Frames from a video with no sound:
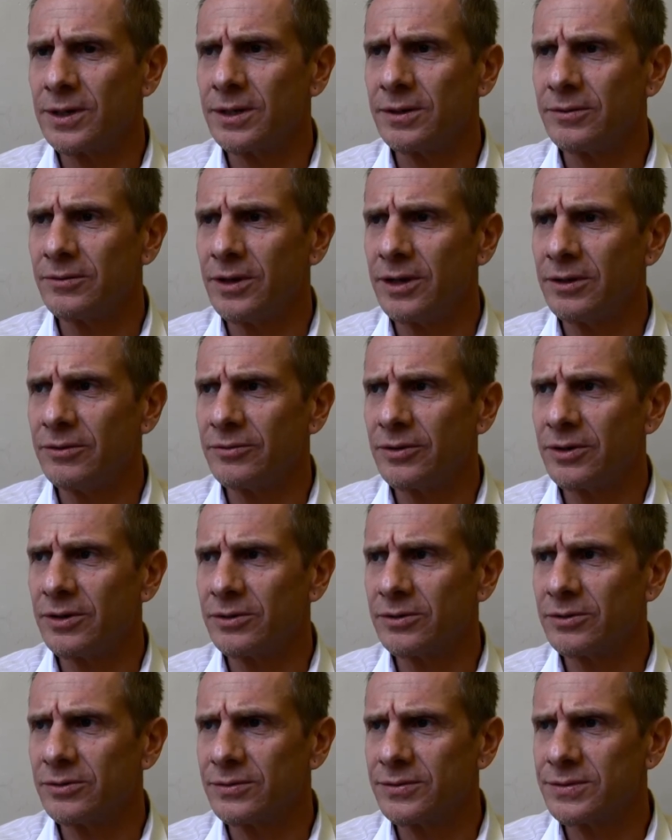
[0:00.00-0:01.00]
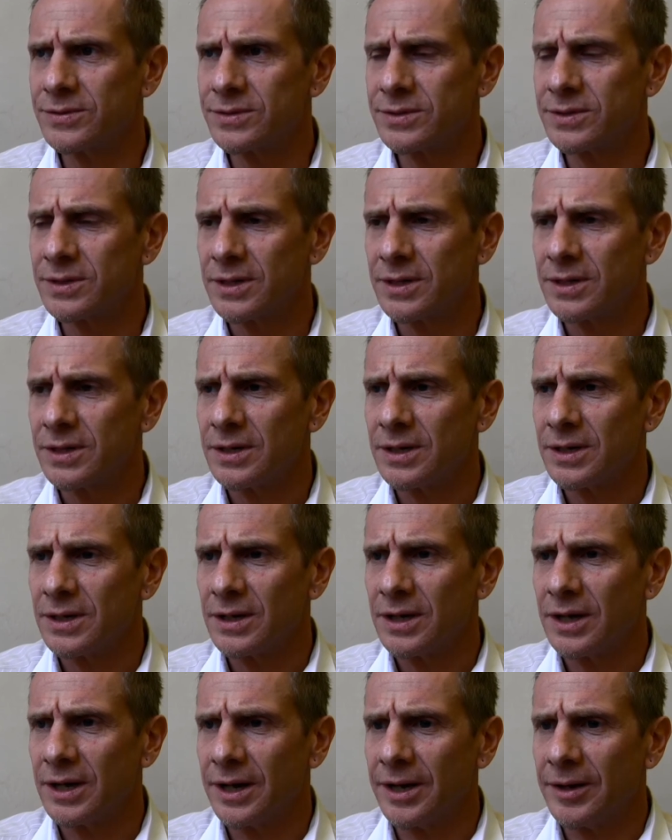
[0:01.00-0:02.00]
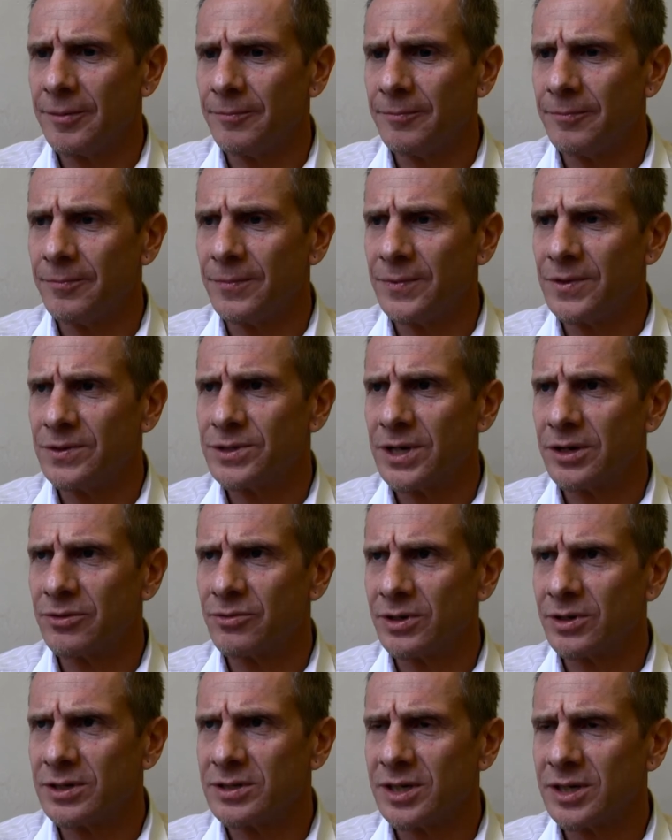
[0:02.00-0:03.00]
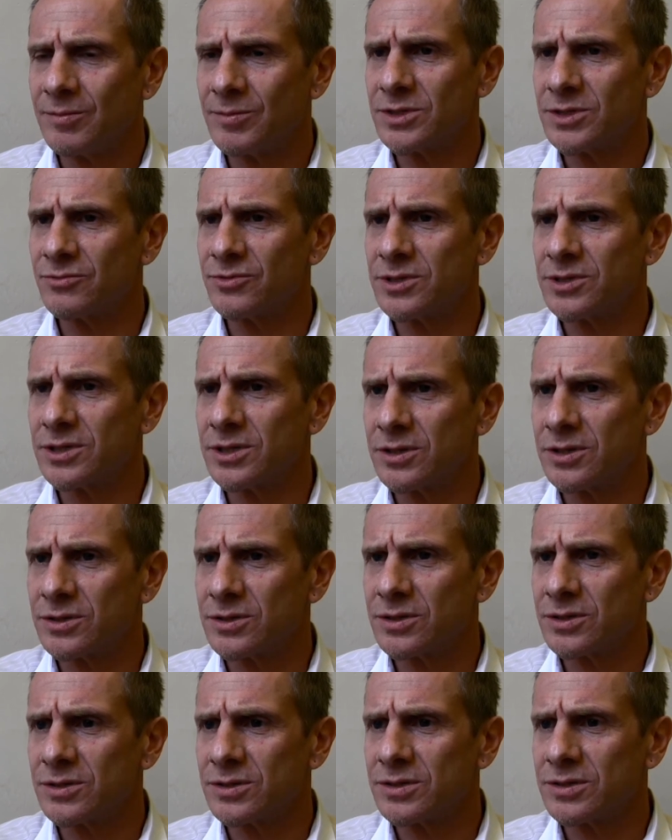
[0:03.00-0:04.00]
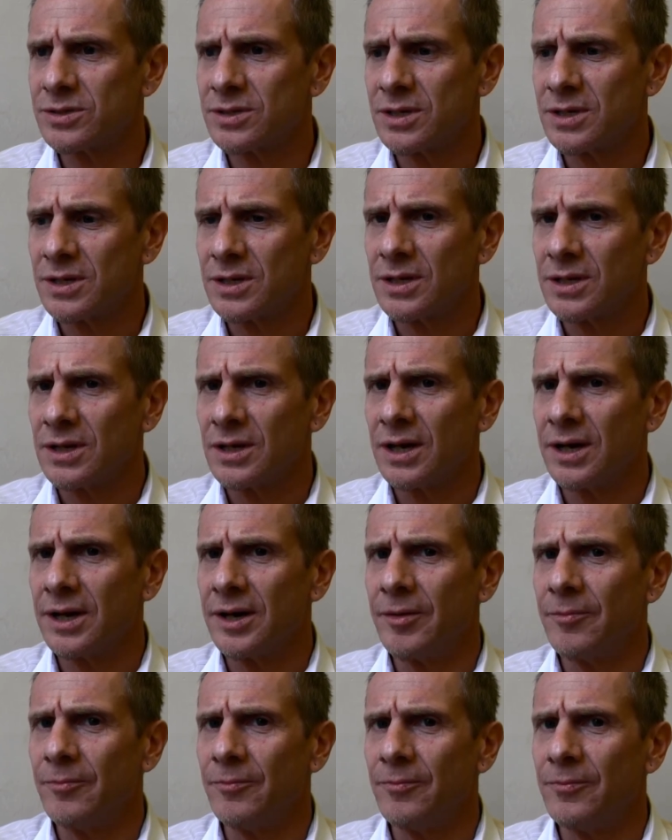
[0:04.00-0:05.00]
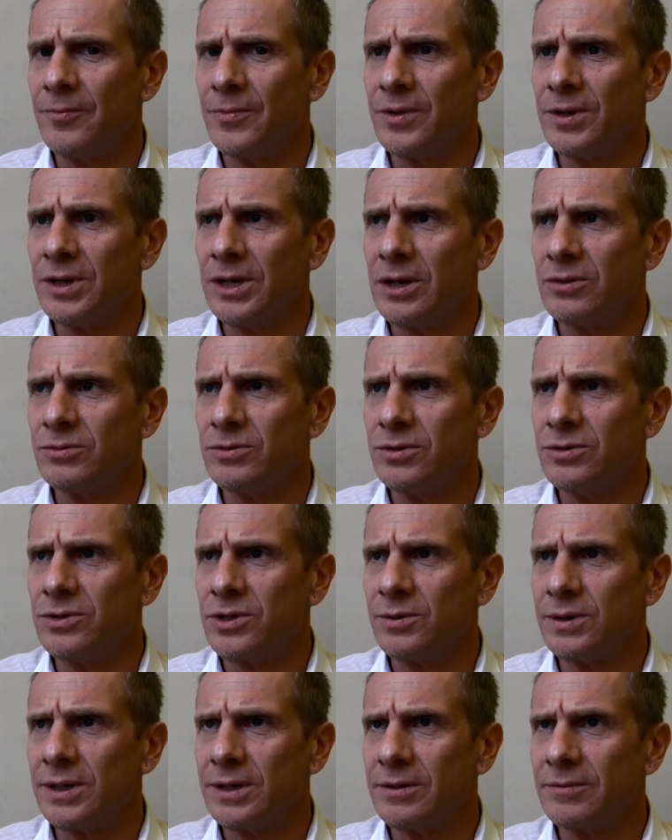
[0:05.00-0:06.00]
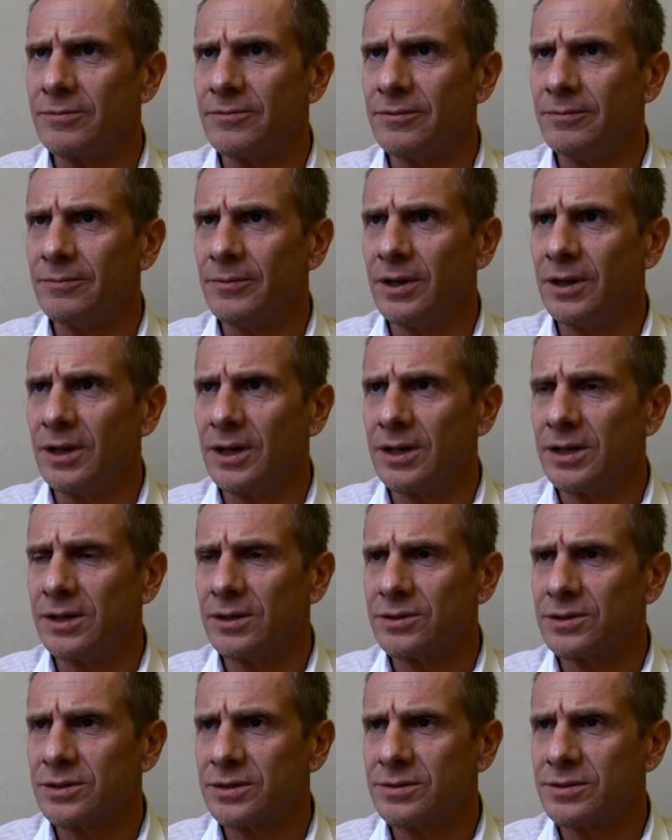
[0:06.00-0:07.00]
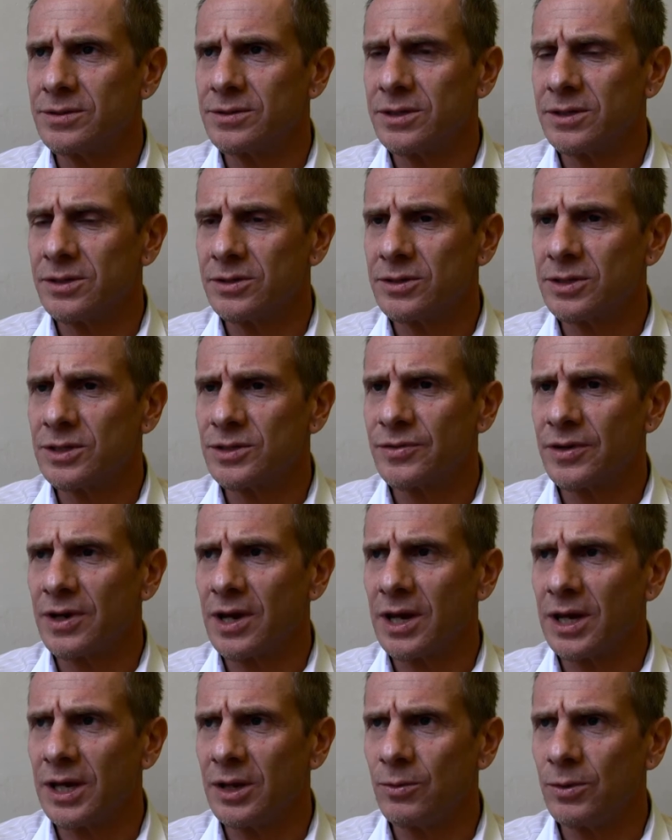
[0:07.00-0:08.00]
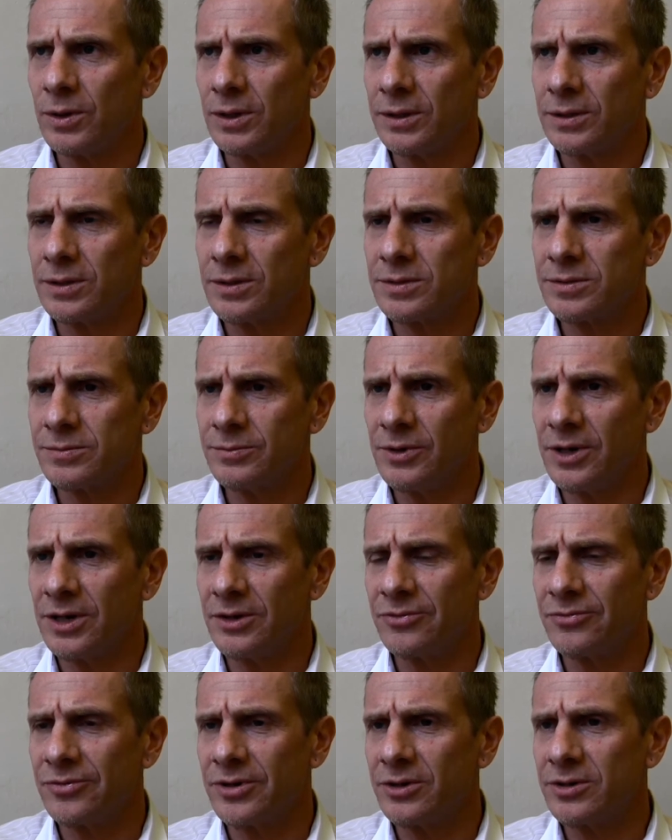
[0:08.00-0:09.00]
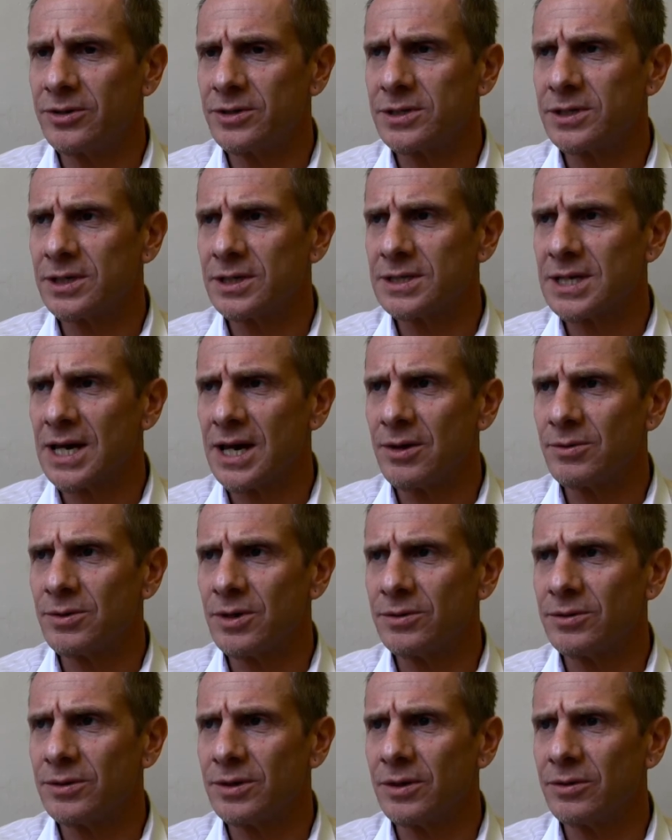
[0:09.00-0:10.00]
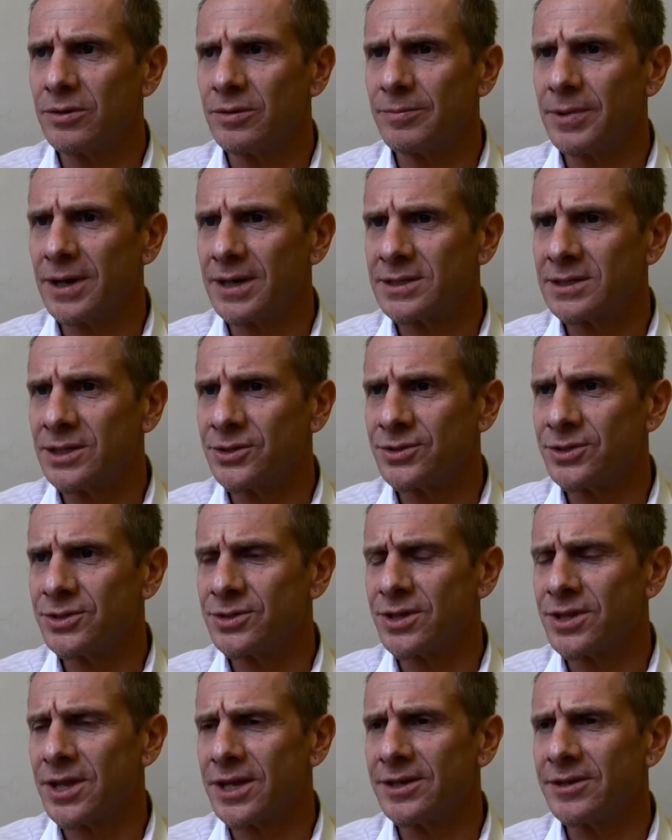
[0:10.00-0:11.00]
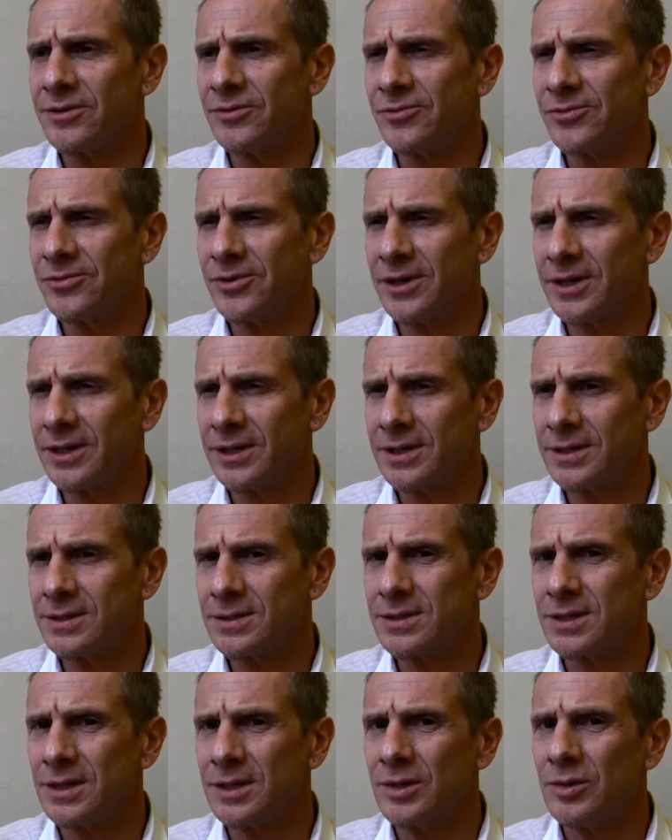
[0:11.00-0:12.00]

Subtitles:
It involves generally teams of researchers, doing large searches for keywords, focusing down on the best literature they can find,